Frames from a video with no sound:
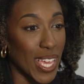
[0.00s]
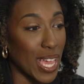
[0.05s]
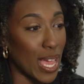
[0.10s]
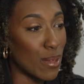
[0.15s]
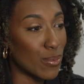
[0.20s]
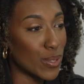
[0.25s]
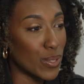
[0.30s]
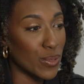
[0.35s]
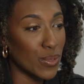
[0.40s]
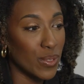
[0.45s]

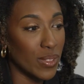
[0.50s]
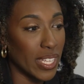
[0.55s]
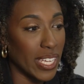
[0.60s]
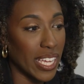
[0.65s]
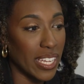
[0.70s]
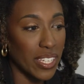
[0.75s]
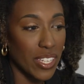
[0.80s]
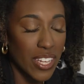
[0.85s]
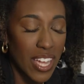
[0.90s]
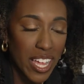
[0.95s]
Absolutely.
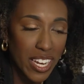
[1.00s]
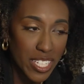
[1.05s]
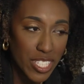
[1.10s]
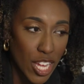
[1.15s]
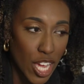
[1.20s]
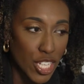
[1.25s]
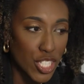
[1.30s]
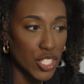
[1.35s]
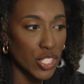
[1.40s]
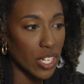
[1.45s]
And you kind of
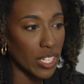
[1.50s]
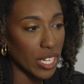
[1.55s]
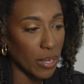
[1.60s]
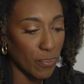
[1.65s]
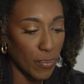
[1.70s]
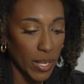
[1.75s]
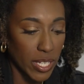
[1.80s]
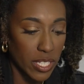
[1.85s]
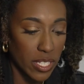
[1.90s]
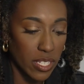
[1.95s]
touched on
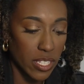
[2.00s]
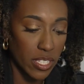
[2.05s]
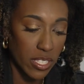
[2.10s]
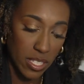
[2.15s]
it, but